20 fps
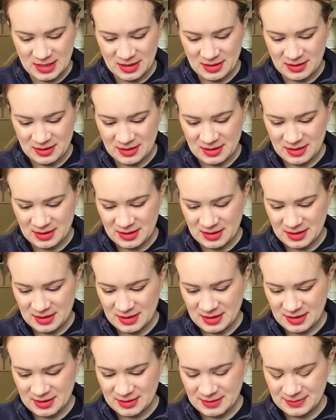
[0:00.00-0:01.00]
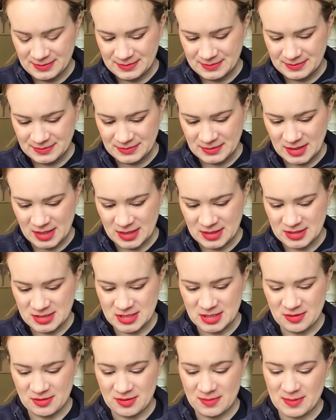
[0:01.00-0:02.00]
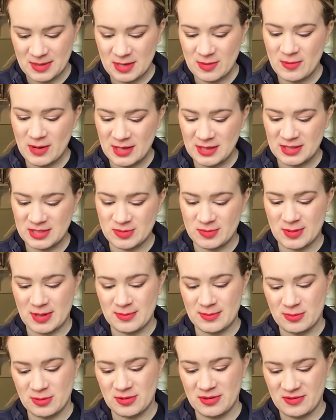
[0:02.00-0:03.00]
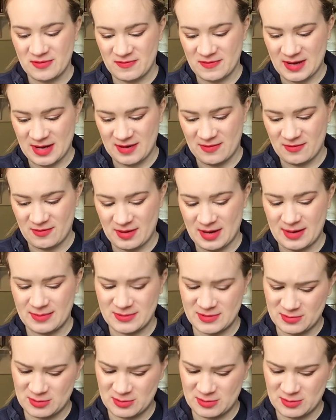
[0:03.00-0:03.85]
are, so the big one is 1.5 grams,